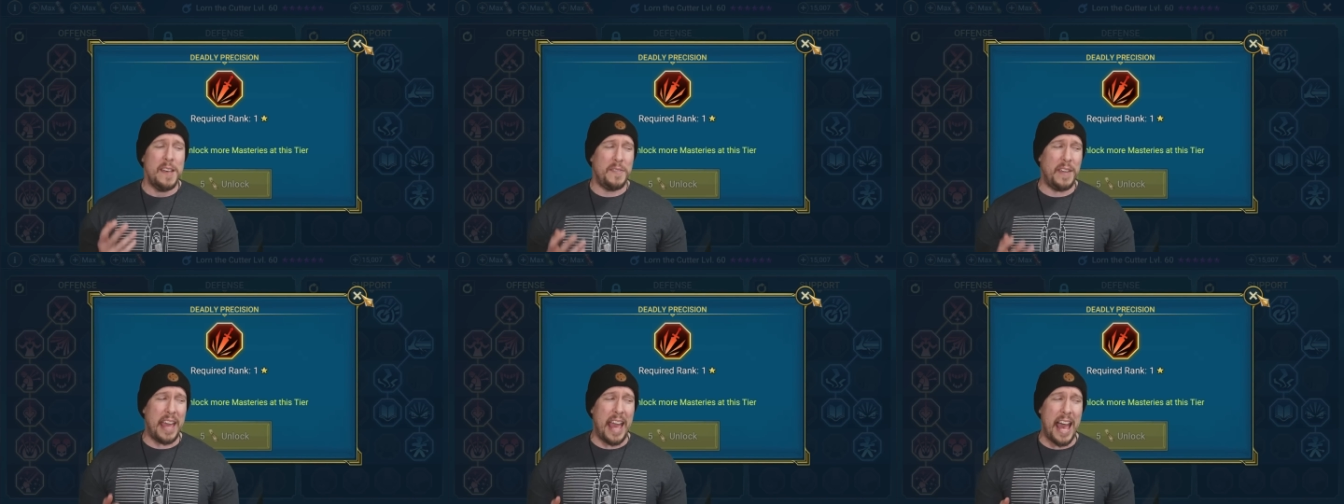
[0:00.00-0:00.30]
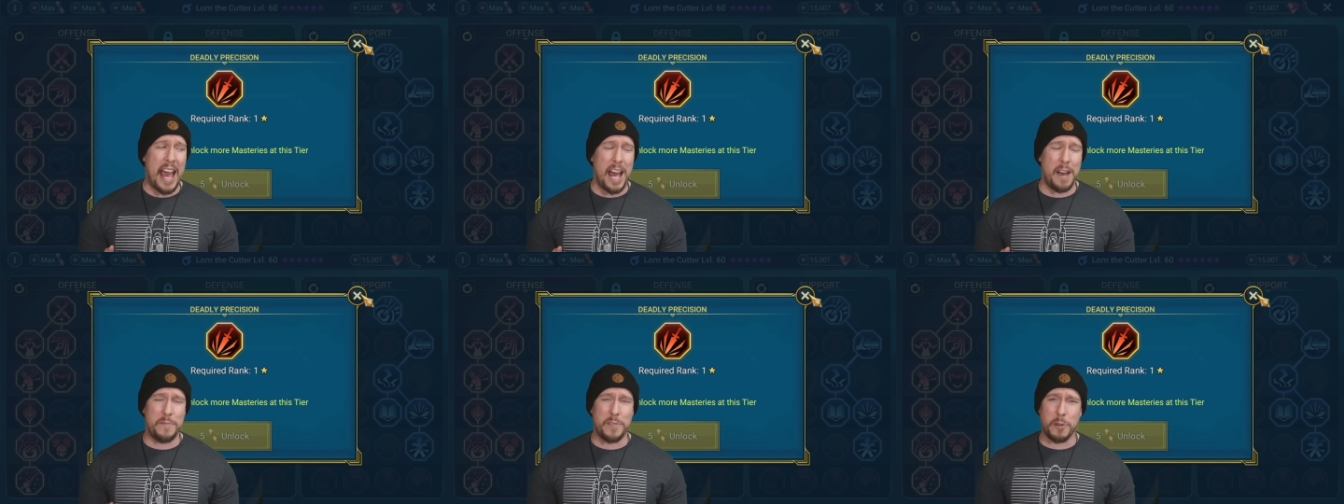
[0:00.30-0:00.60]
they
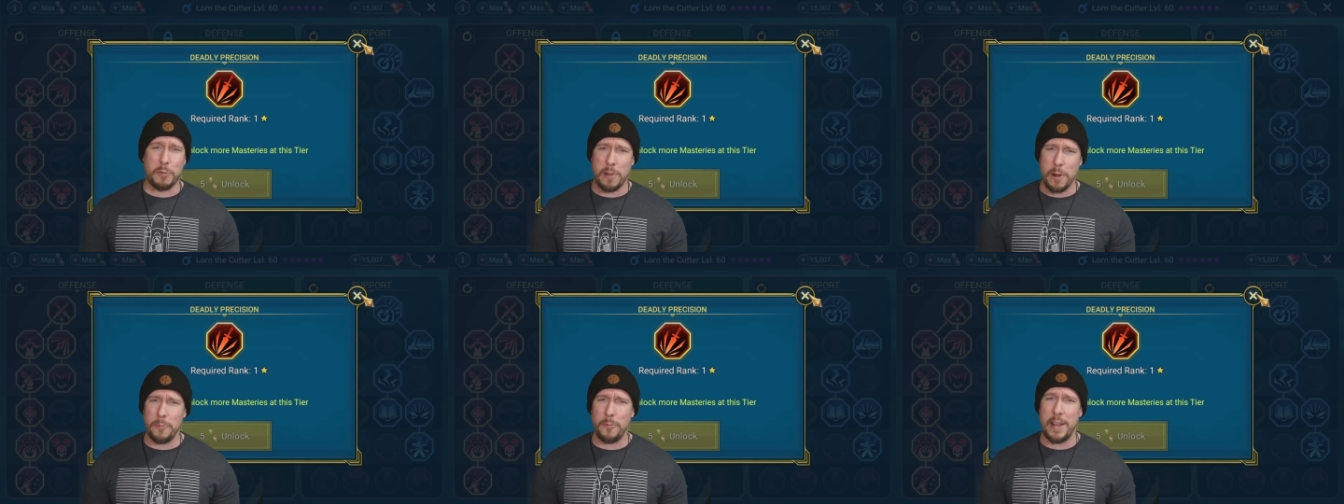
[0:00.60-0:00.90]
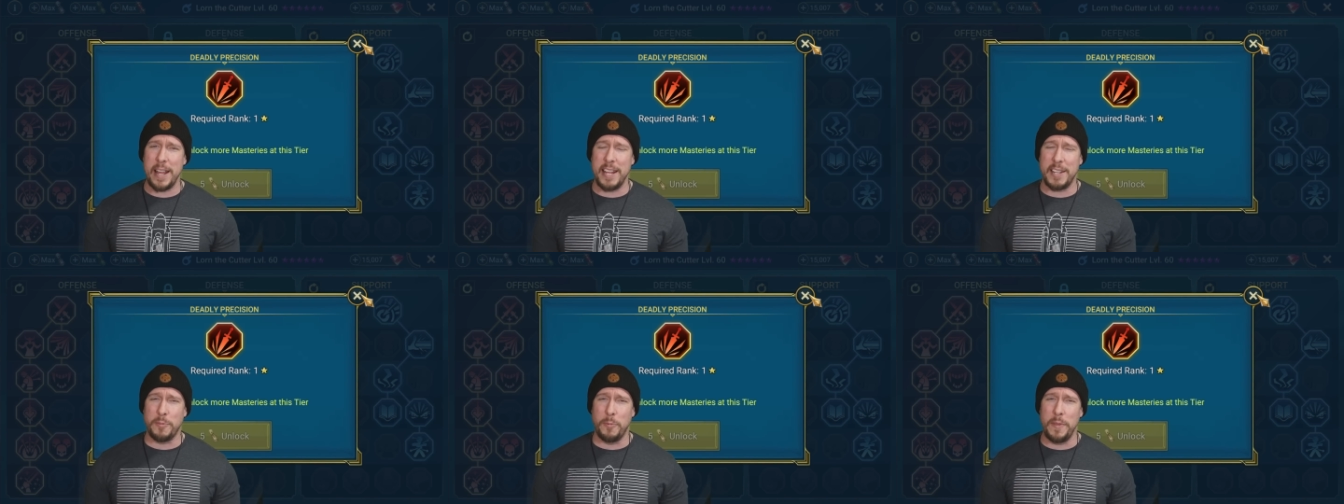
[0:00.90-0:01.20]
have crit
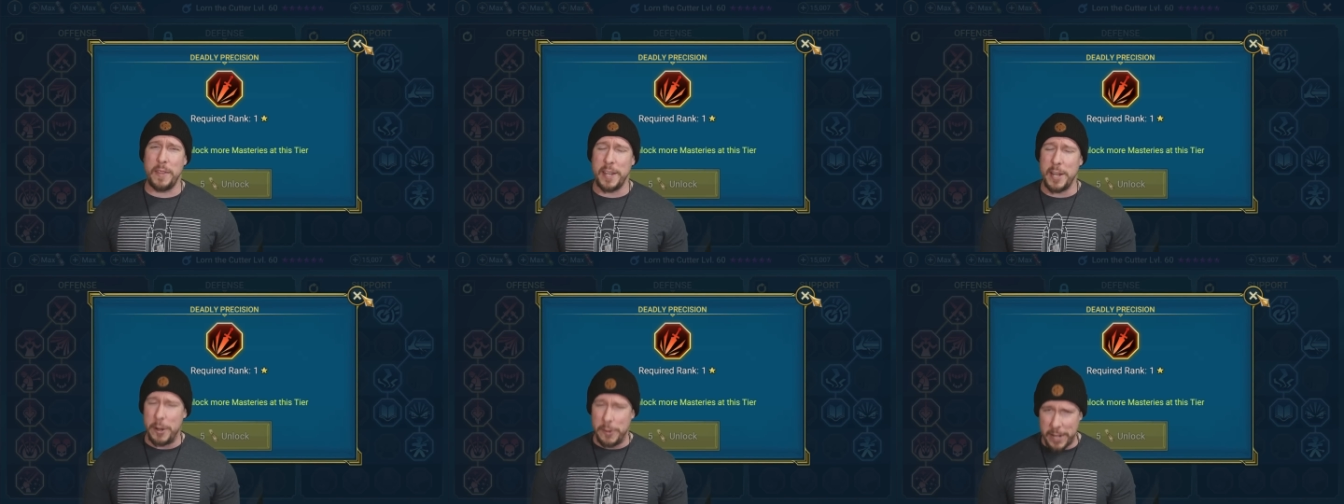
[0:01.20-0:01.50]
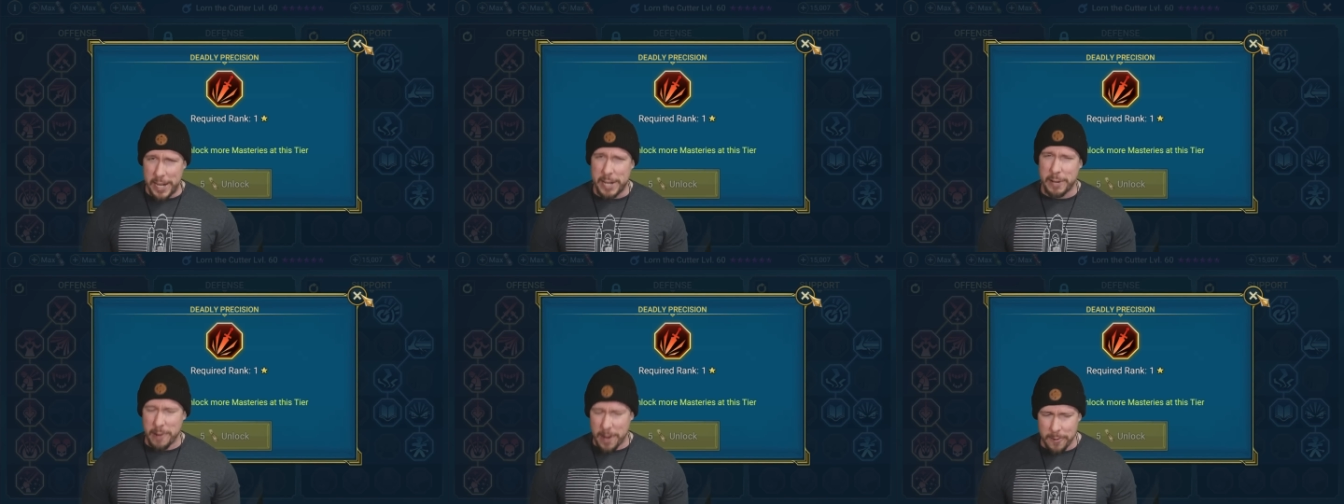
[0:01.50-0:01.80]
rate when they don't
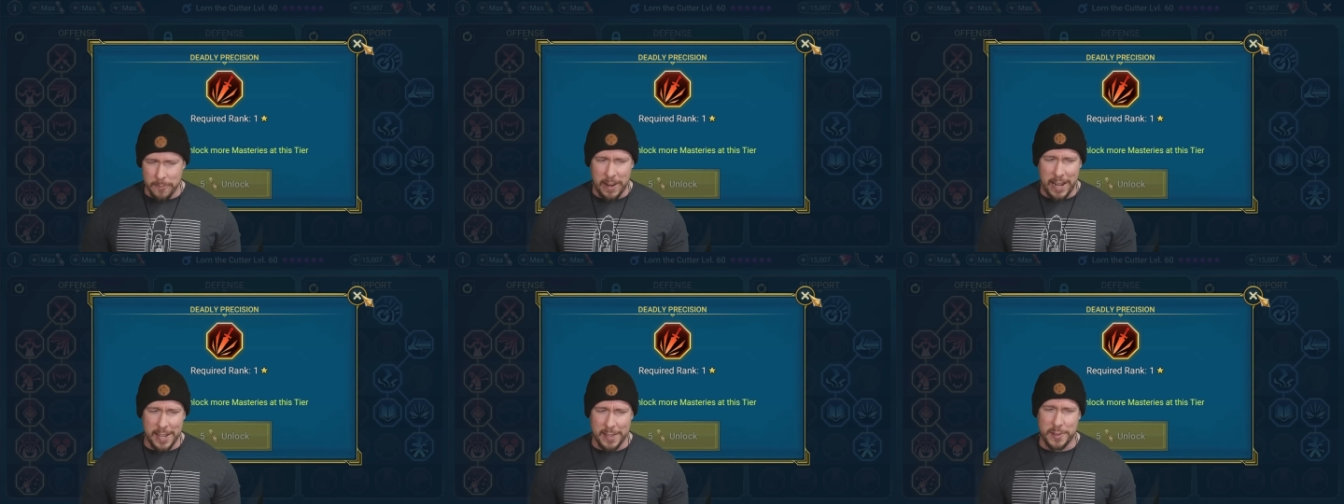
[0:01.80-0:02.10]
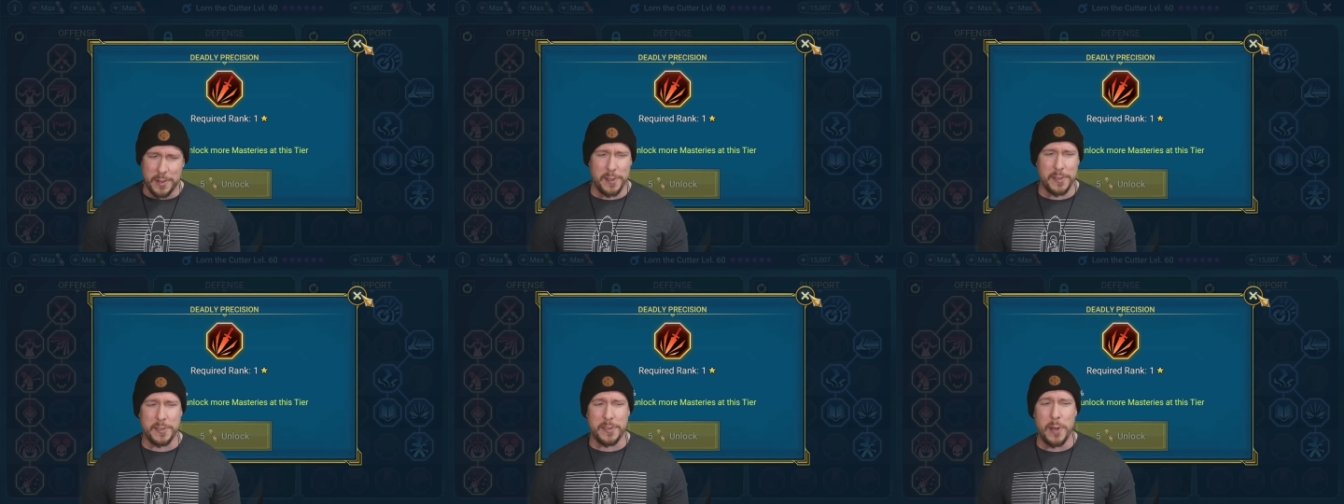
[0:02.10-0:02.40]
need crit rate,
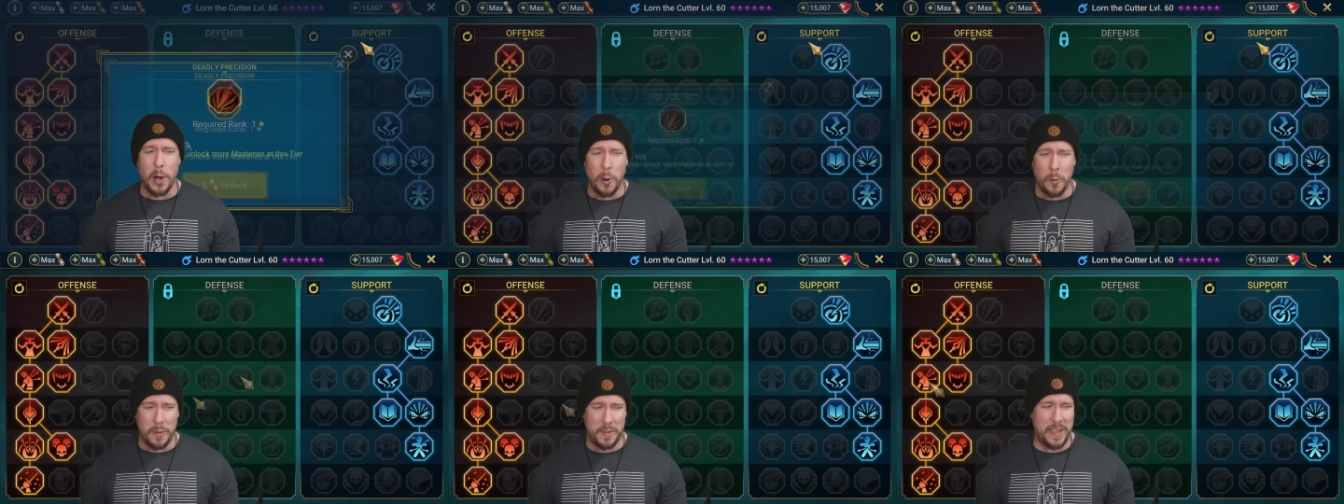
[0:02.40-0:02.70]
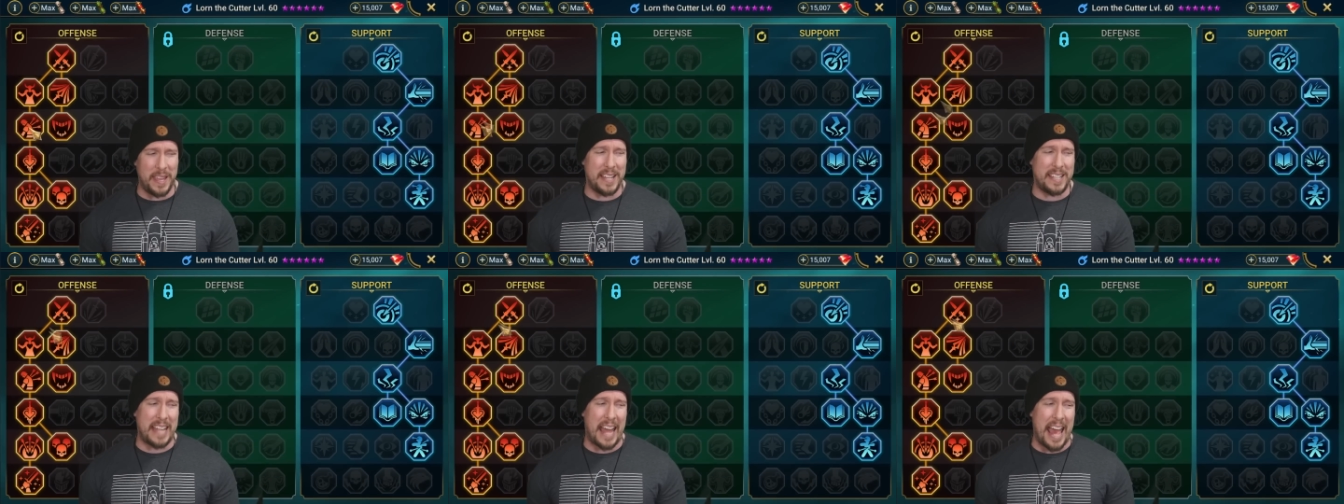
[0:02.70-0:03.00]
so just go with
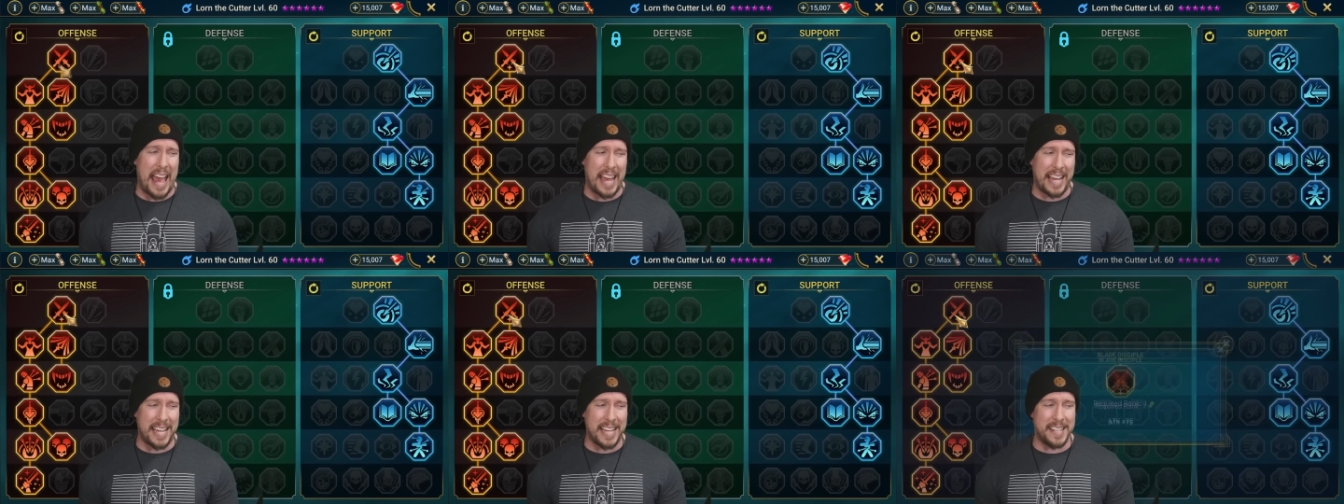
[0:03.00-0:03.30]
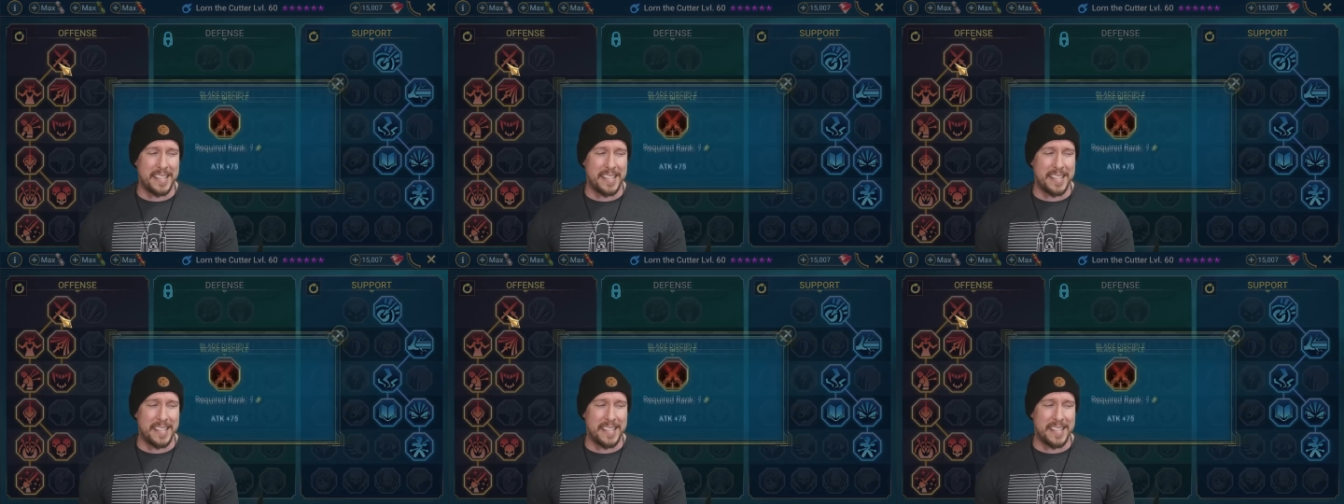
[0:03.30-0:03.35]
the attack.